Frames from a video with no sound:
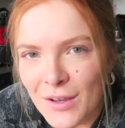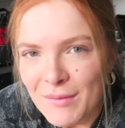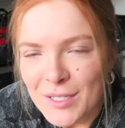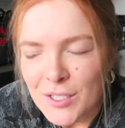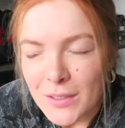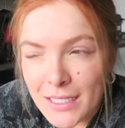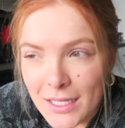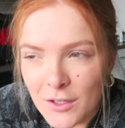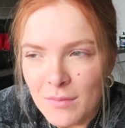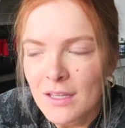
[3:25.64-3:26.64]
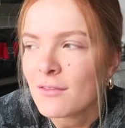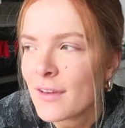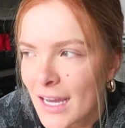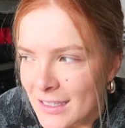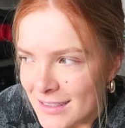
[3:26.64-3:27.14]
So I've been doing intermittent
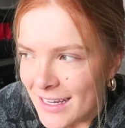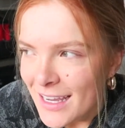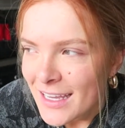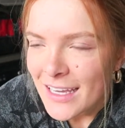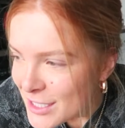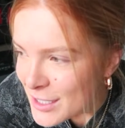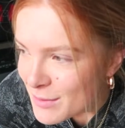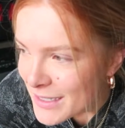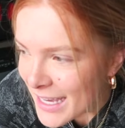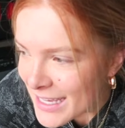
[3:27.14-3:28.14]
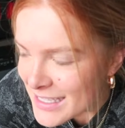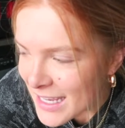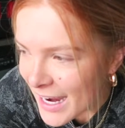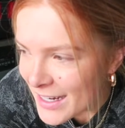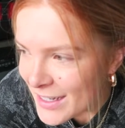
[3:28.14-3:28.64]
fasting just
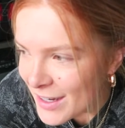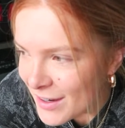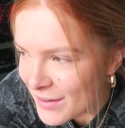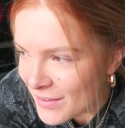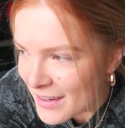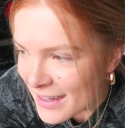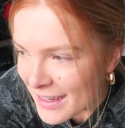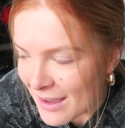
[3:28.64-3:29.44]
because I know